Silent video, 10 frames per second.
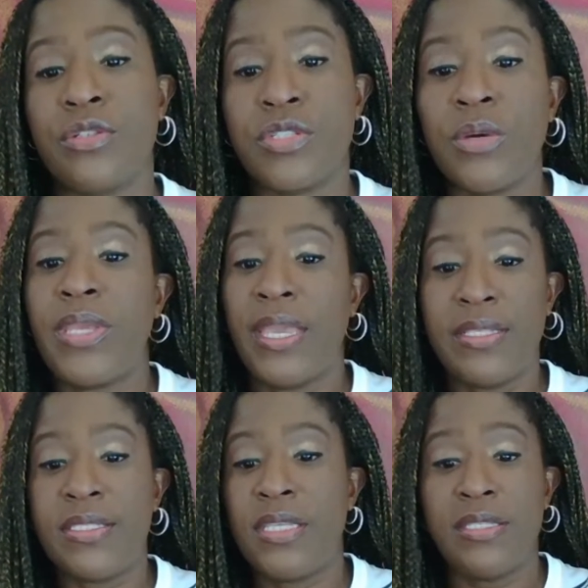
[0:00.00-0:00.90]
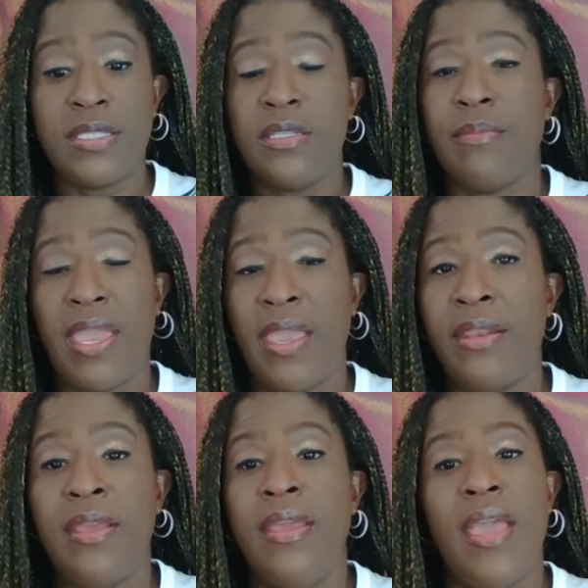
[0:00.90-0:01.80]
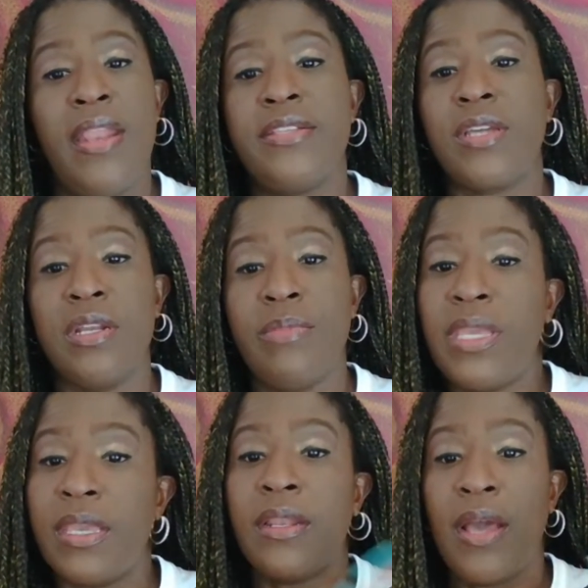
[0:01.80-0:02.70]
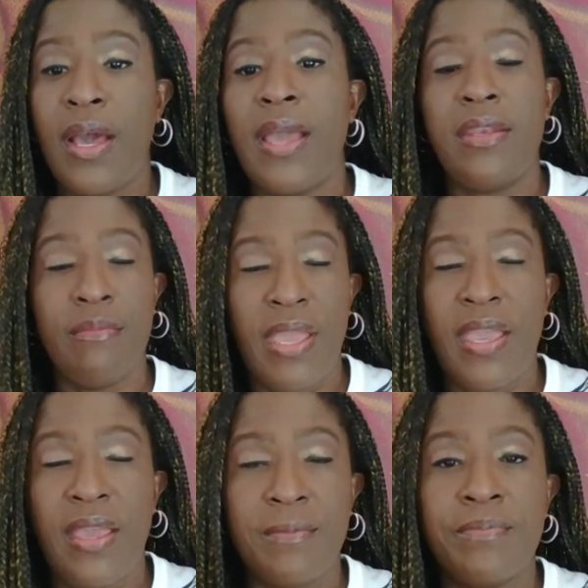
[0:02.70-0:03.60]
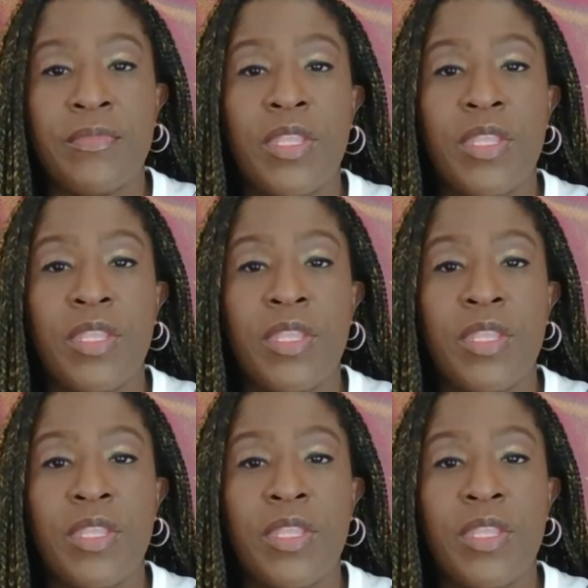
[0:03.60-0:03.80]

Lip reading: So, yeah, it's in demand, and it's going to be in high demand